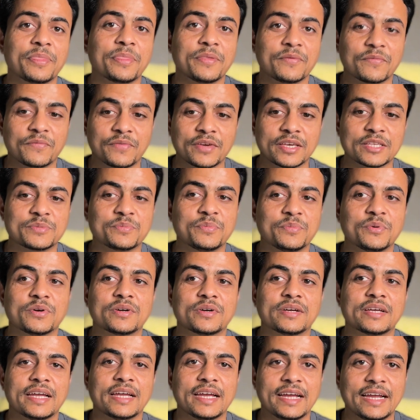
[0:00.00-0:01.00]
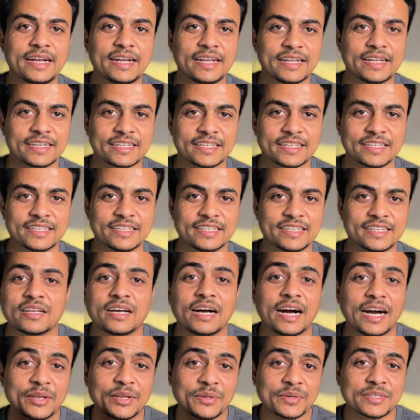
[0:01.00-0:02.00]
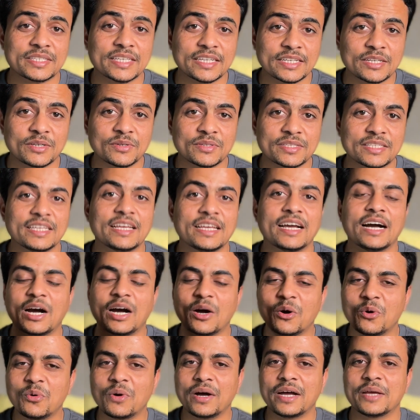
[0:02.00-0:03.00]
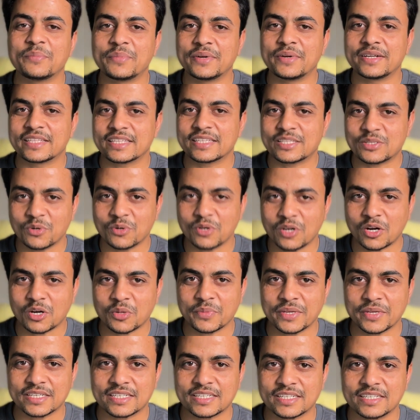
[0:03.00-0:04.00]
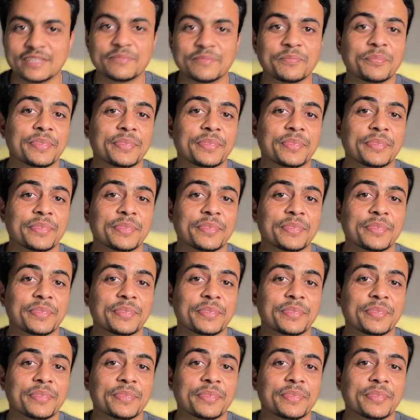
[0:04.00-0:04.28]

Facebook, and LinkedIn. Are you excited to see how I built this whole automation